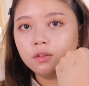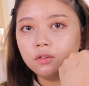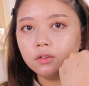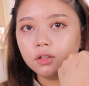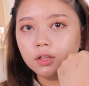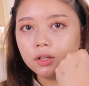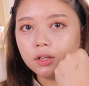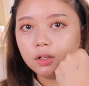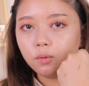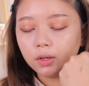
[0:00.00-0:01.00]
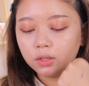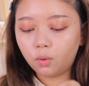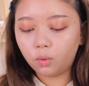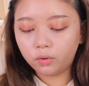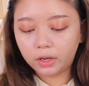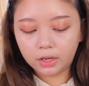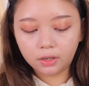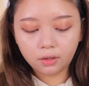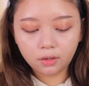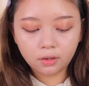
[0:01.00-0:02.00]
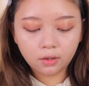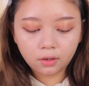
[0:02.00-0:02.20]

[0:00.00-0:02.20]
So dia warna orange.